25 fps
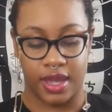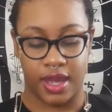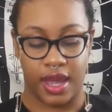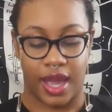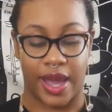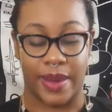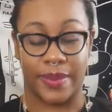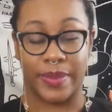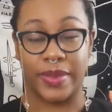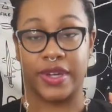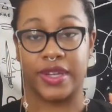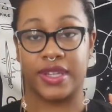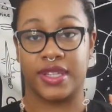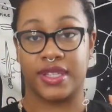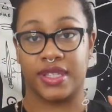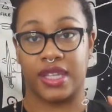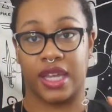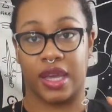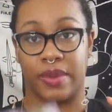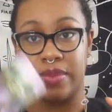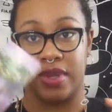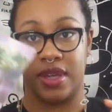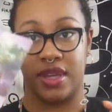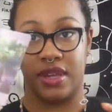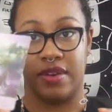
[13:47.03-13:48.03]
I'm going to
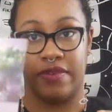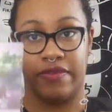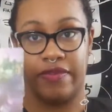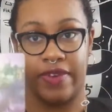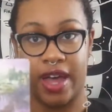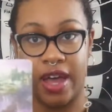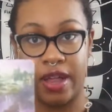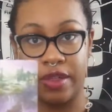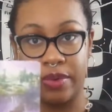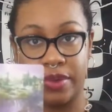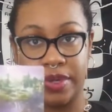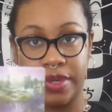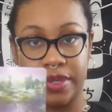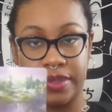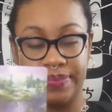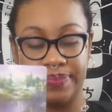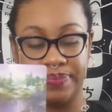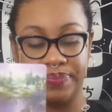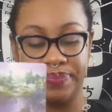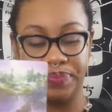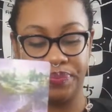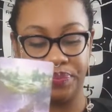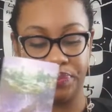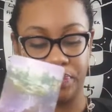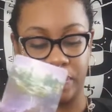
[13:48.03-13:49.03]
stop being a follower,
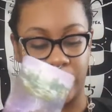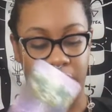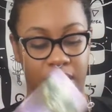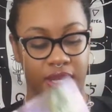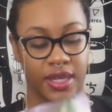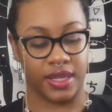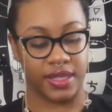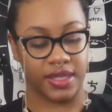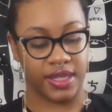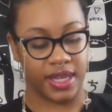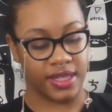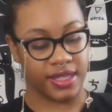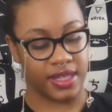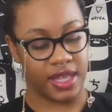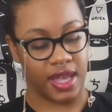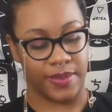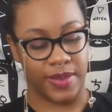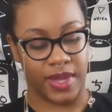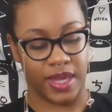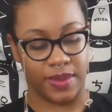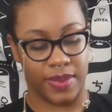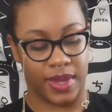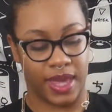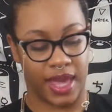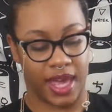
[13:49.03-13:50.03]
because that's not
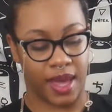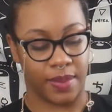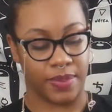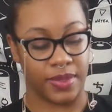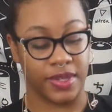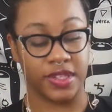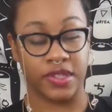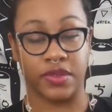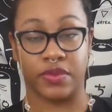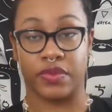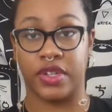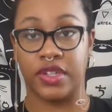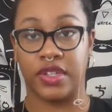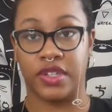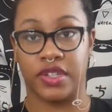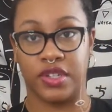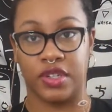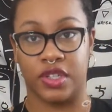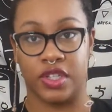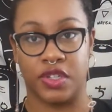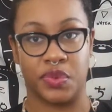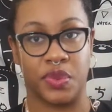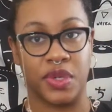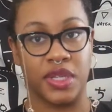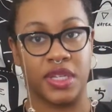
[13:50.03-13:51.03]
making me happy. Surrender to
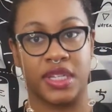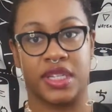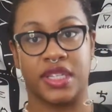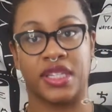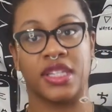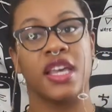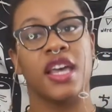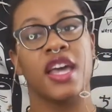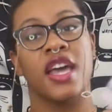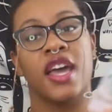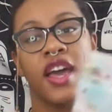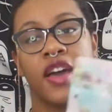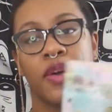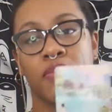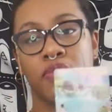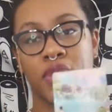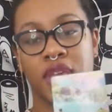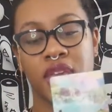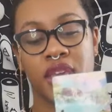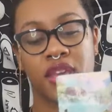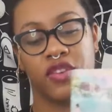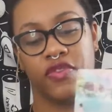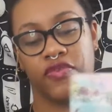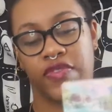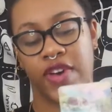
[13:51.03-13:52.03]
the sweetness.
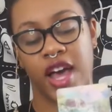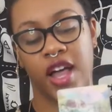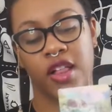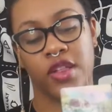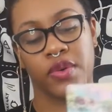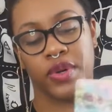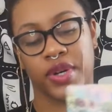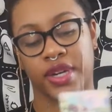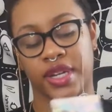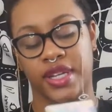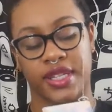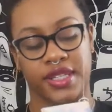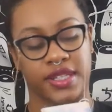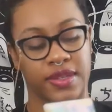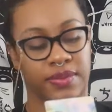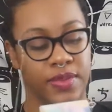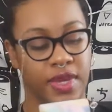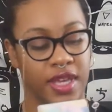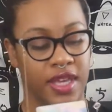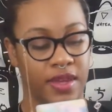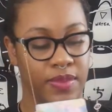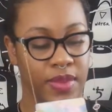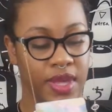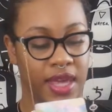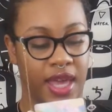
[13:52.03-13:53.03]
Being a follower isn't
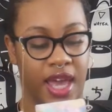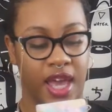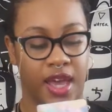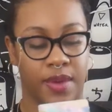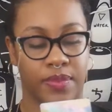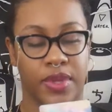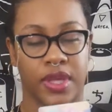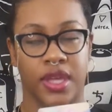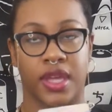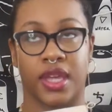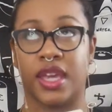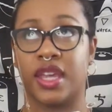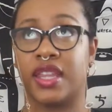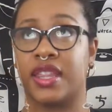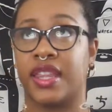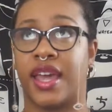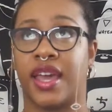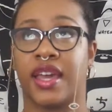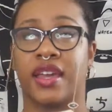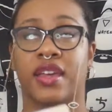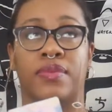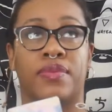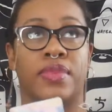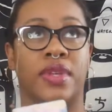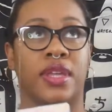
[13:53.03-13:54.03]
making me happy. And
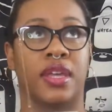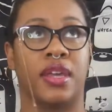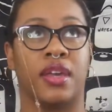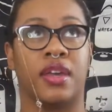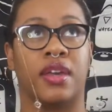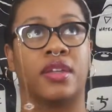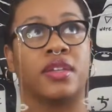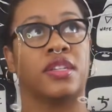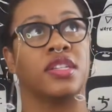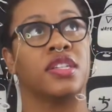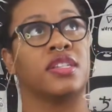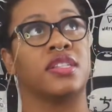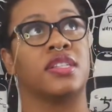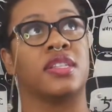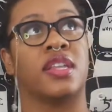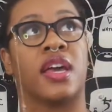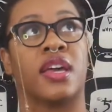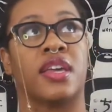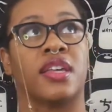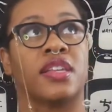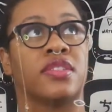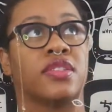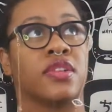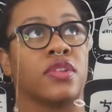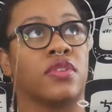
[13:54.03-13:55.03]
that can be in just
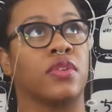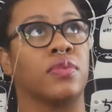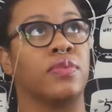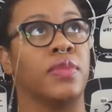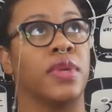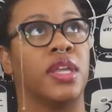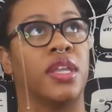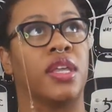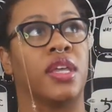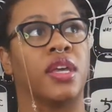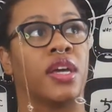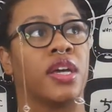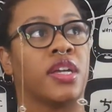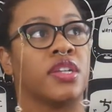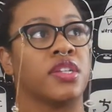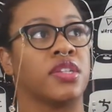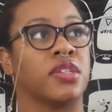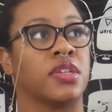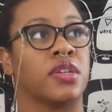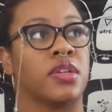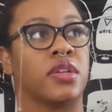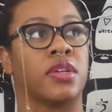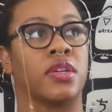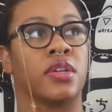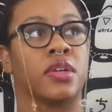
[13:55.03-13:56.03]
not external media, I
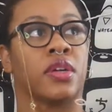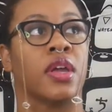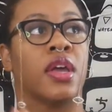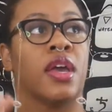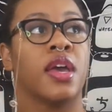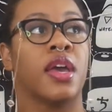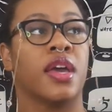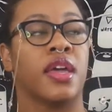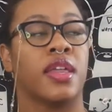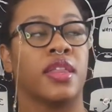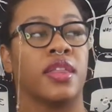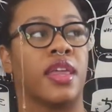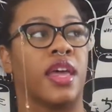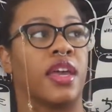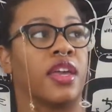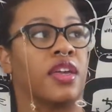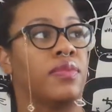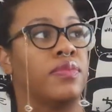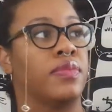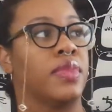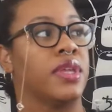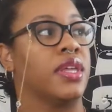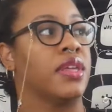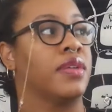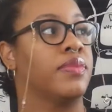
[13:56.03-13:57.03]
just heard. That
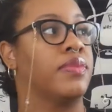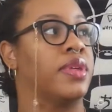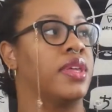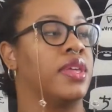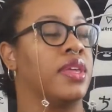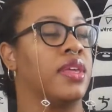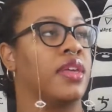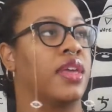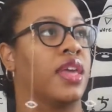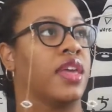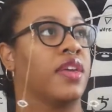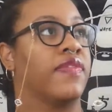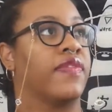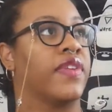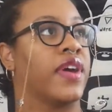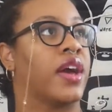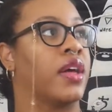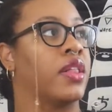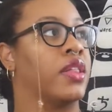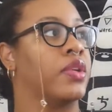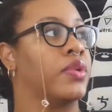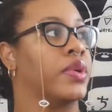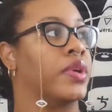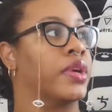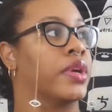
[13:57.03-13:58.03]
can be being a
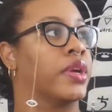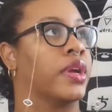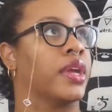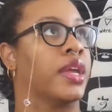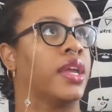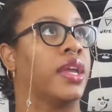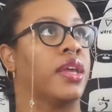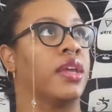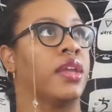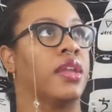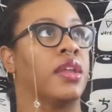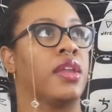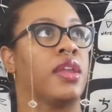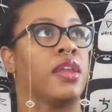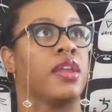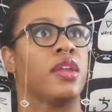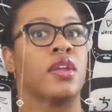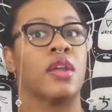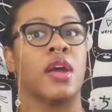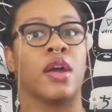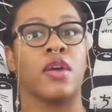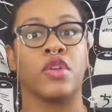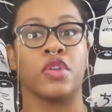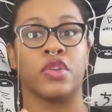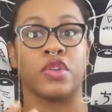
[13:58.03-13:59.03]
follower in,
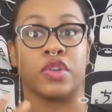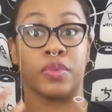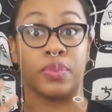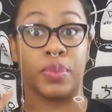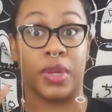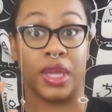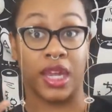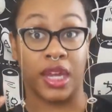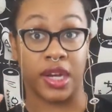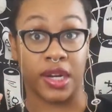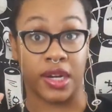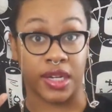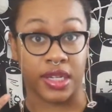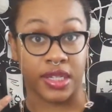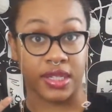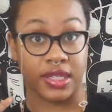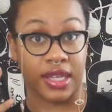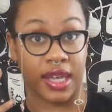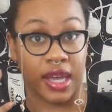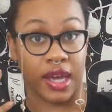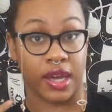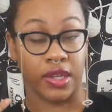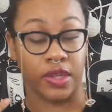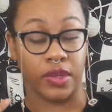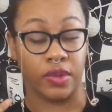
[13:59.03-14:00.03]
your appearance,
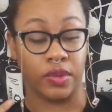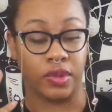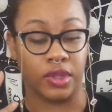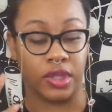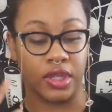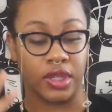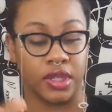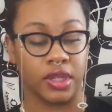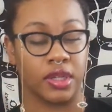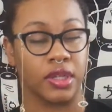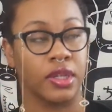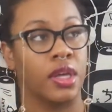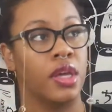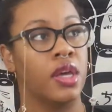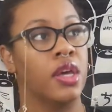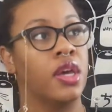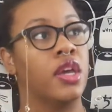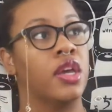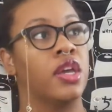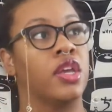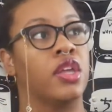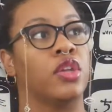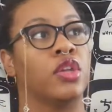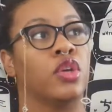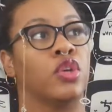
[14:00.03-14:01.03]
how you look,
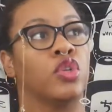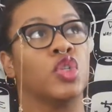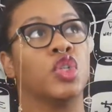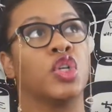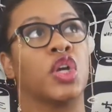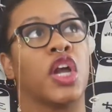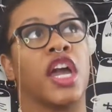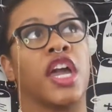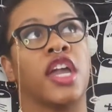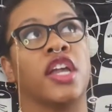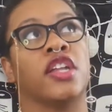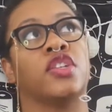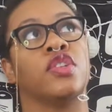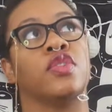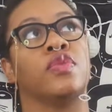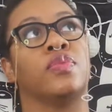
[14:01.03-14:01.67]
trying to